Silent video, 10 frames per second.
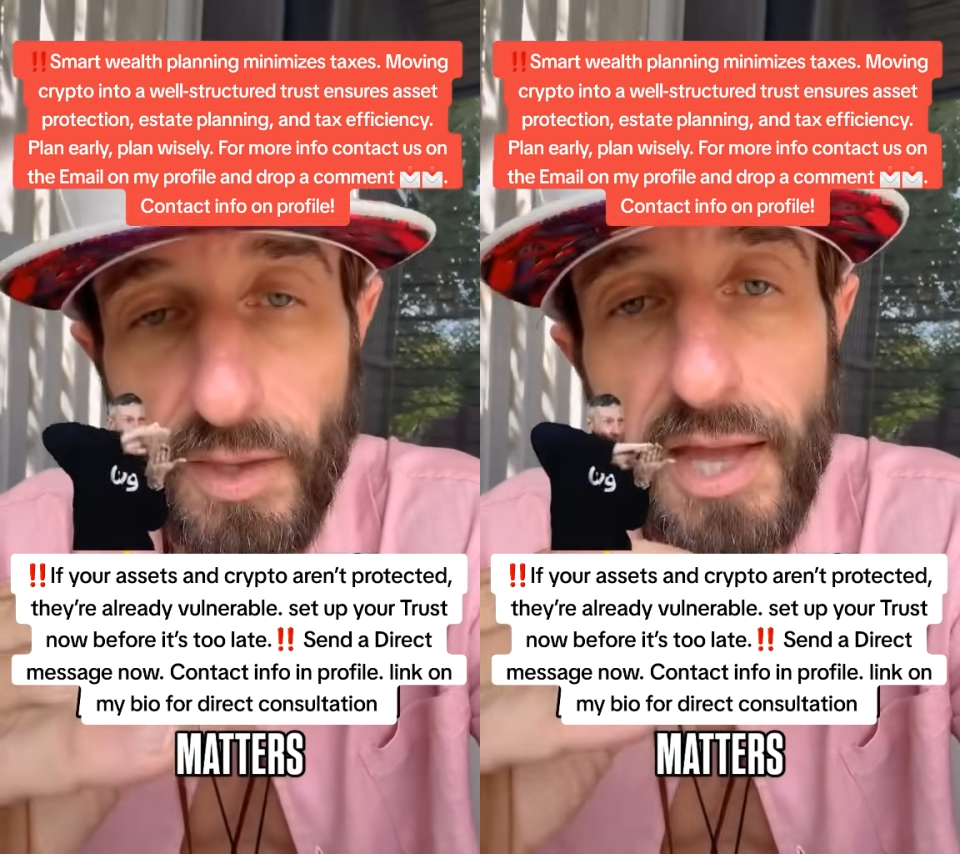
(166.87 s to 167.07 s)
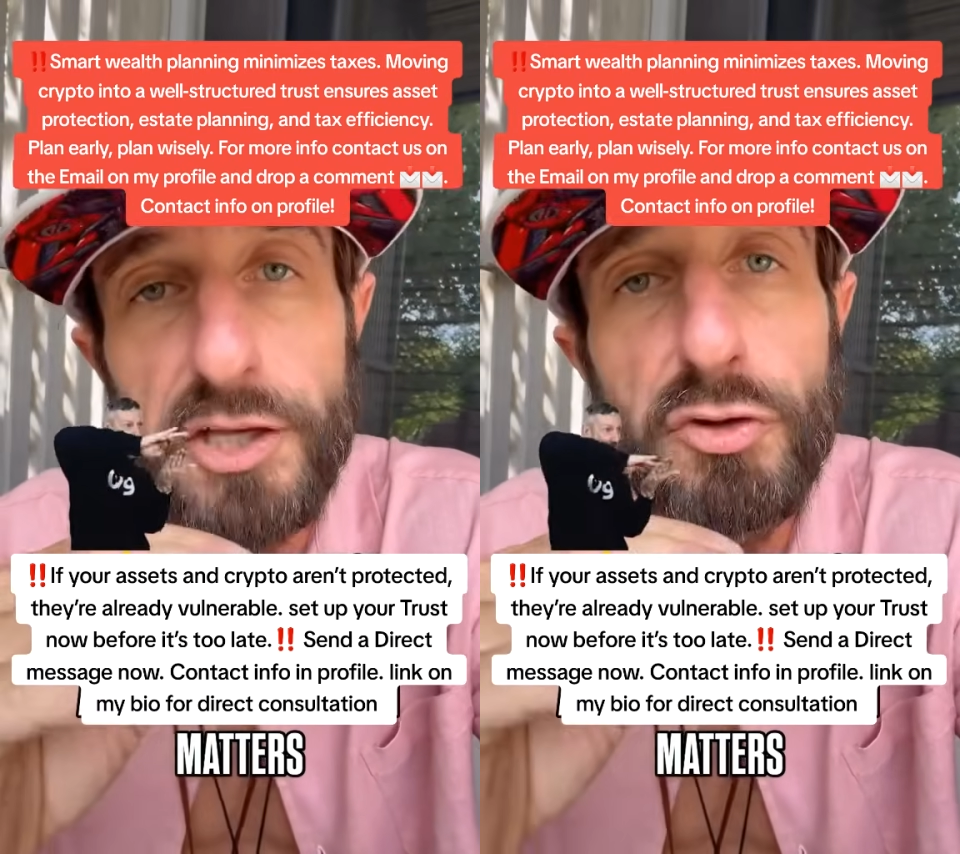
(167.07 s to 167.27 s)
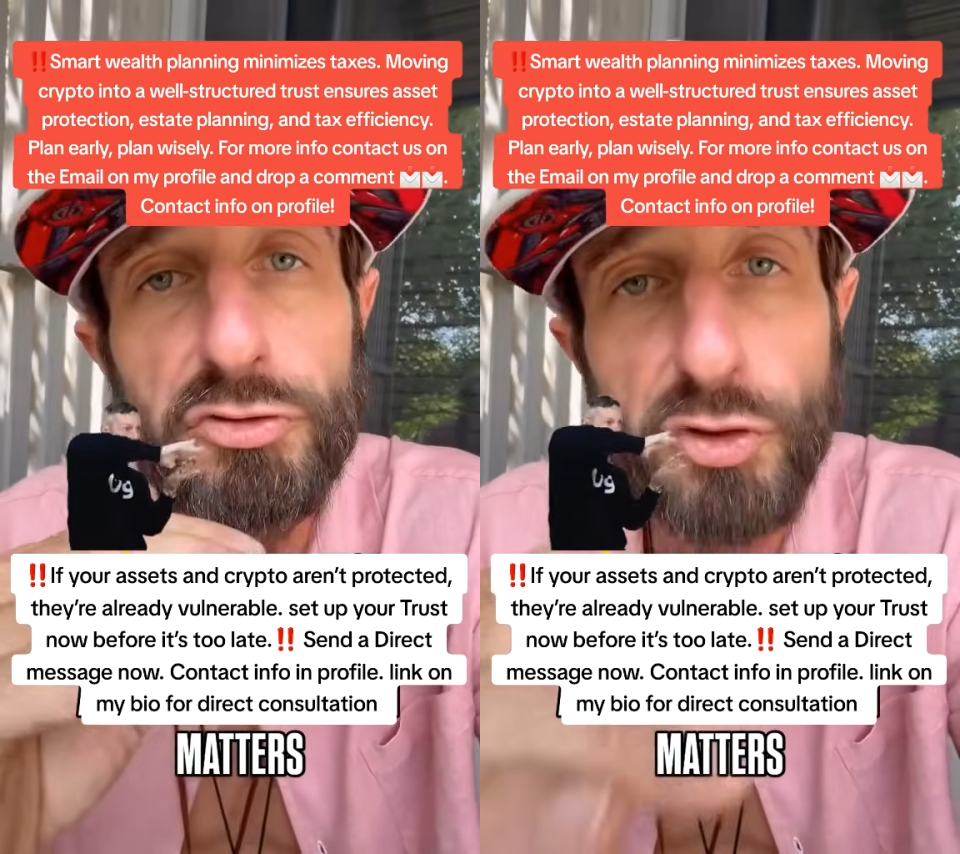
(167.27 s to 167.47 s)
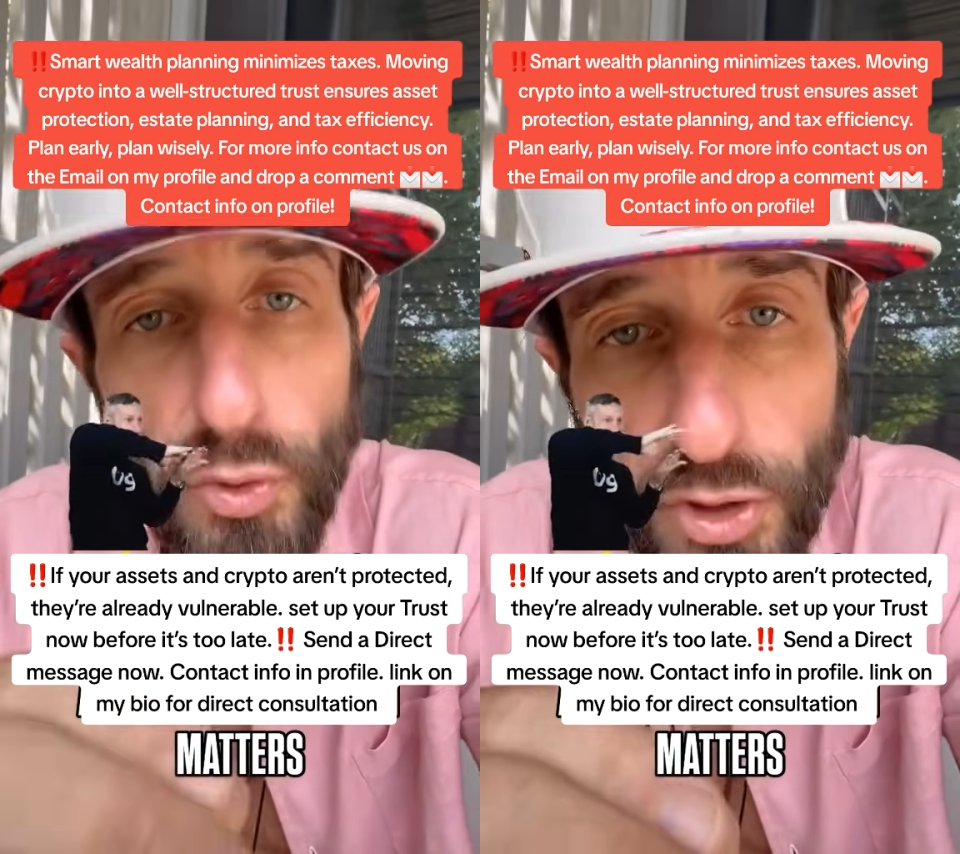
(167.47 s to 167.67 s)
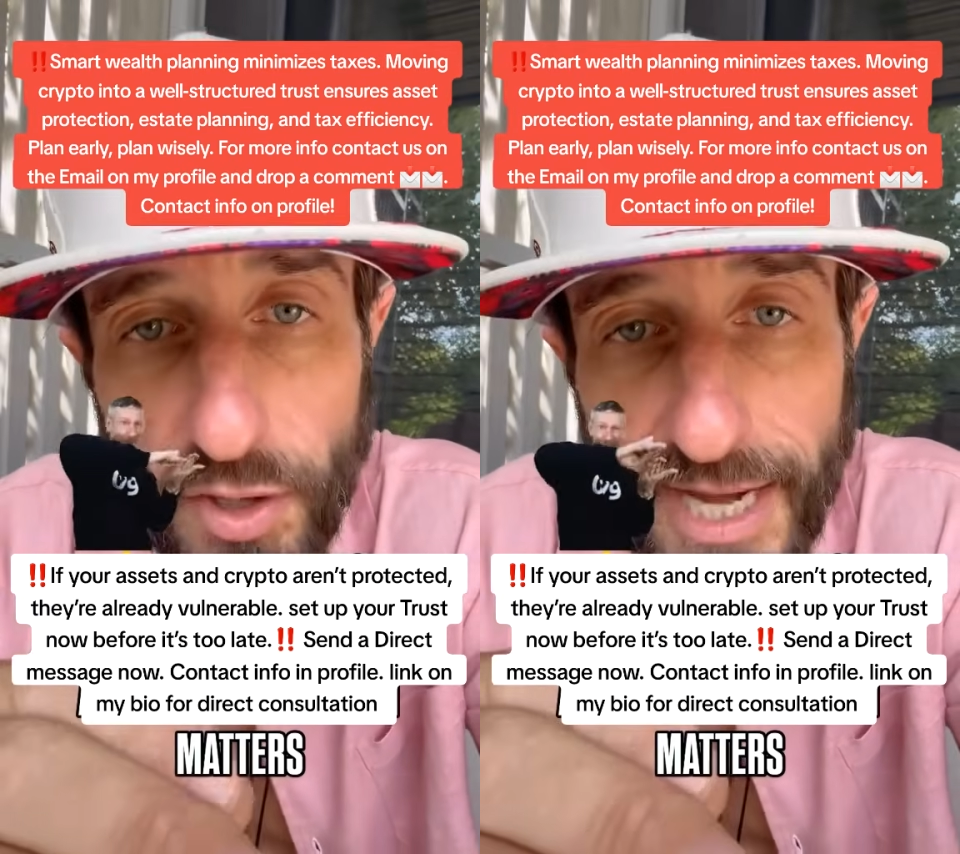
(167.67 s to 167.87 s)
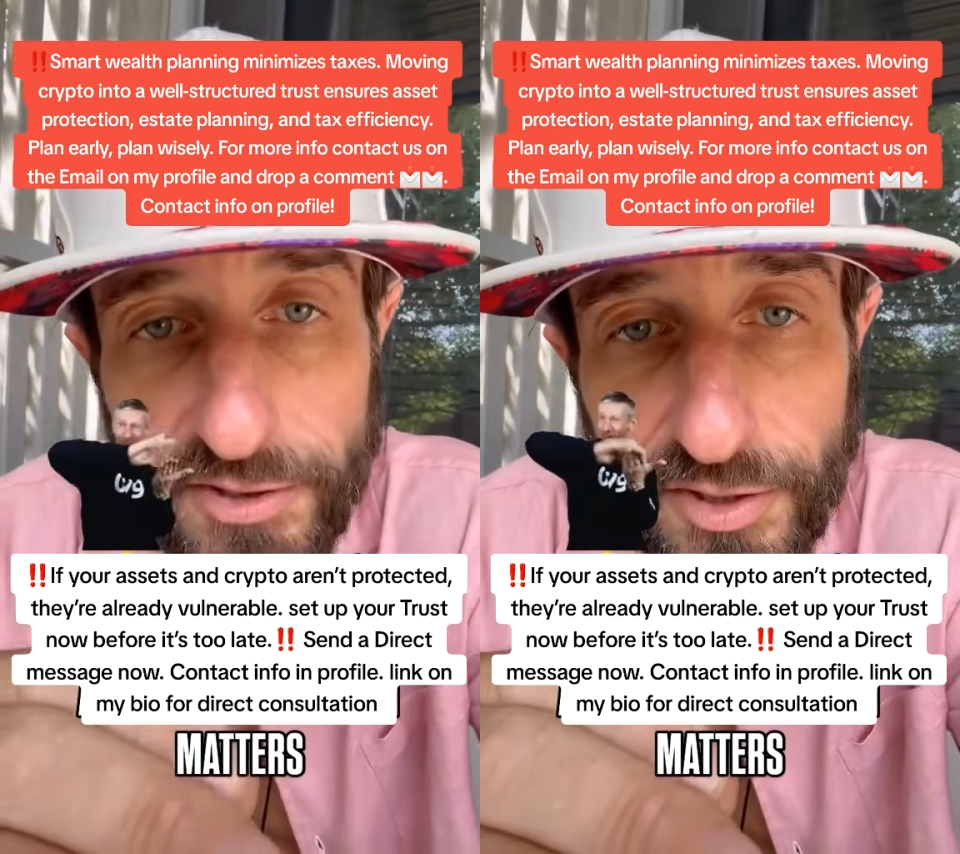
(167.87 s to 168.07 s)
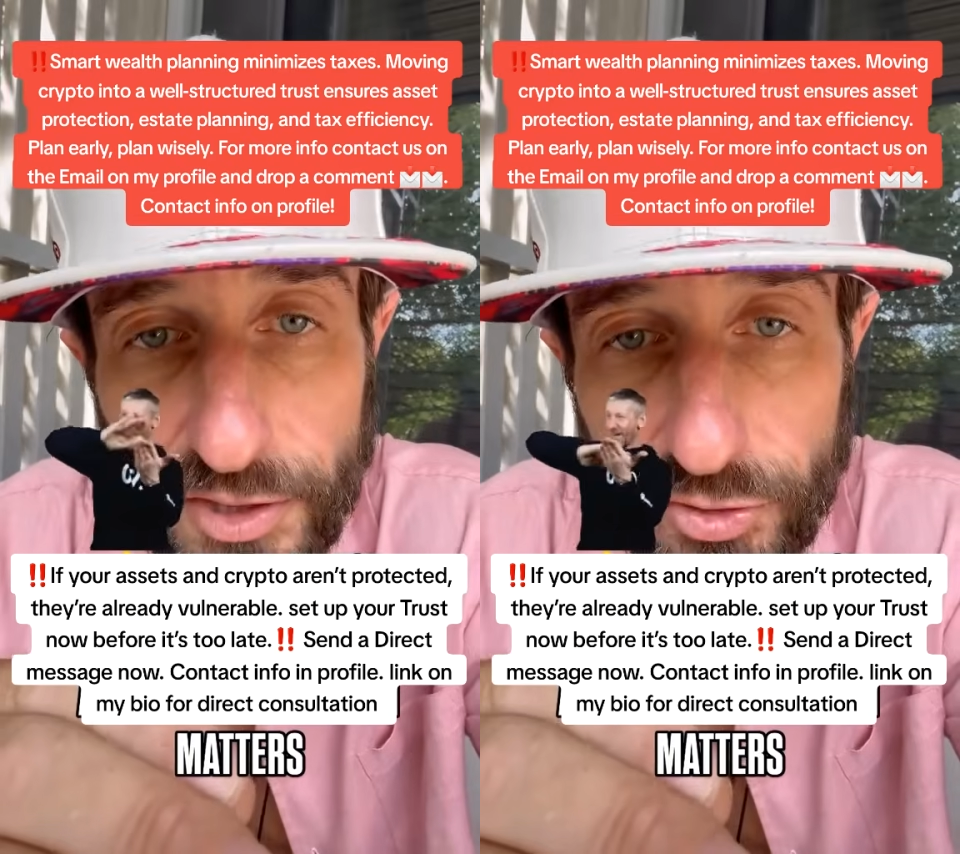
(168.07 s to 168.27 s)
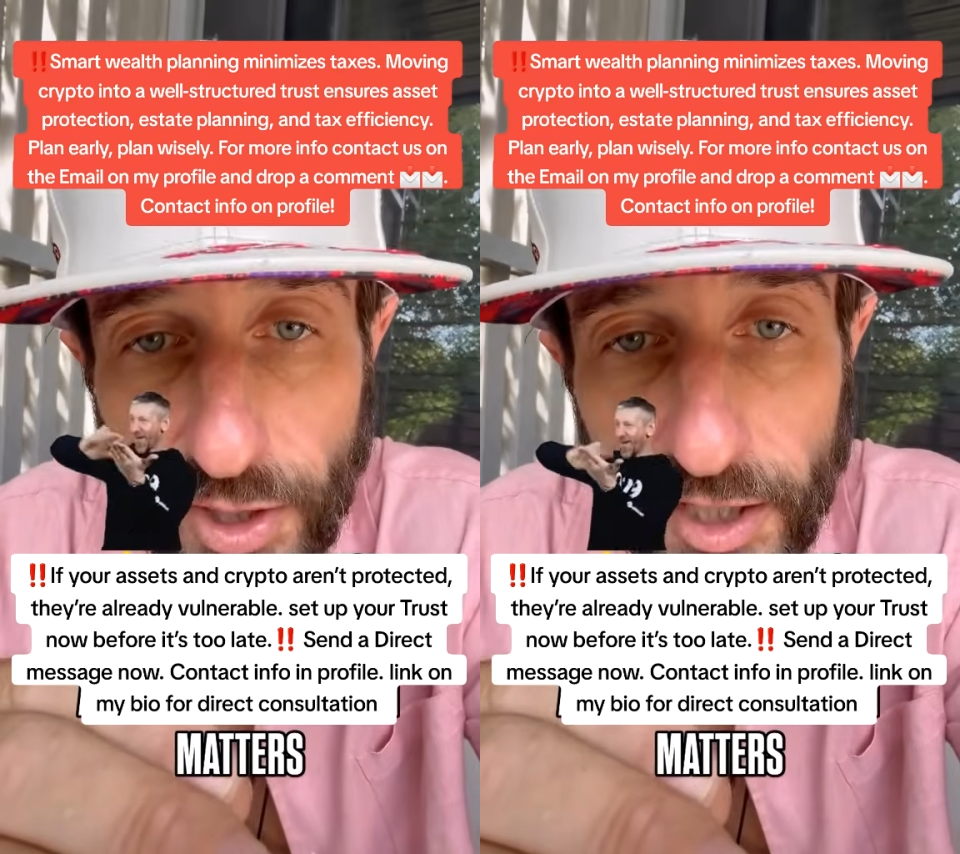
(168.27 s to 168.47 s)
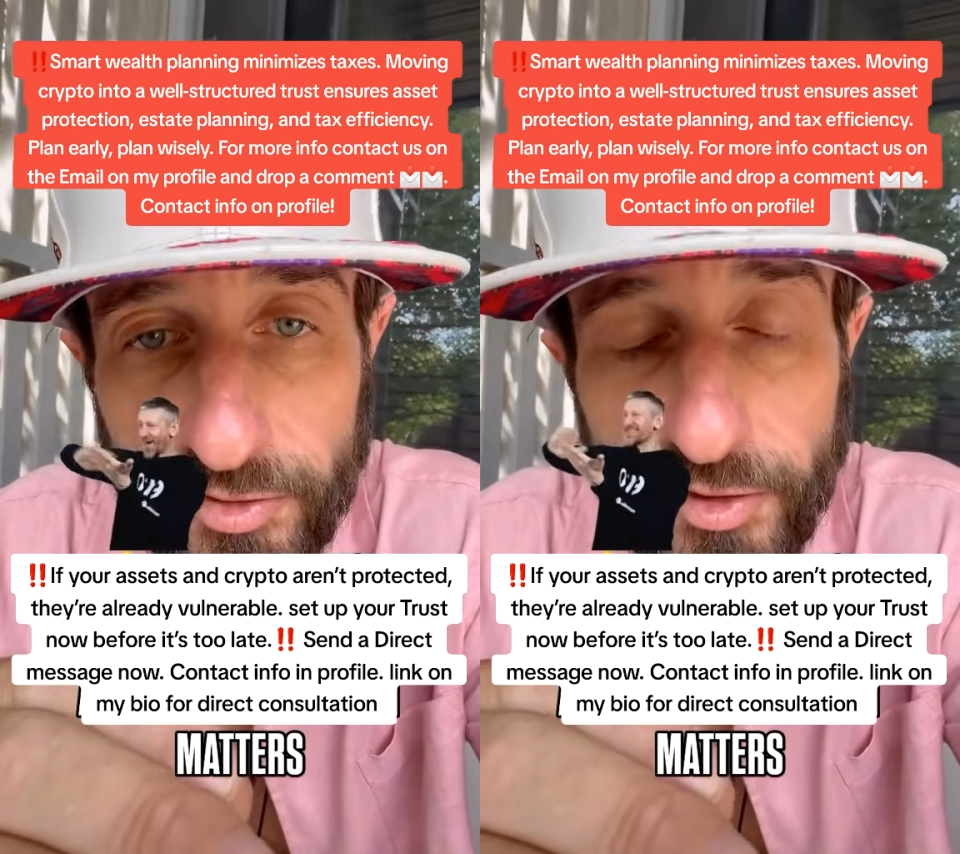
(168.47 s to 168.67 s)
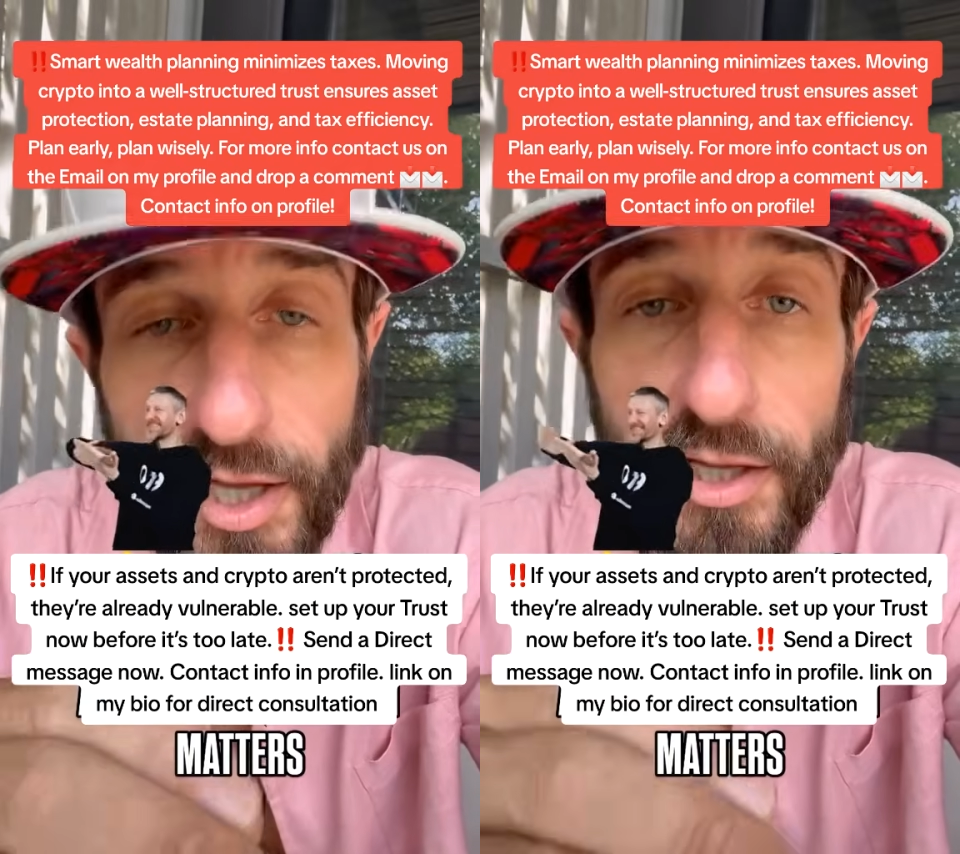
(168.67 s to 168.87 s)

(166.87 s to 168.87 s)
you sold all that to the trust,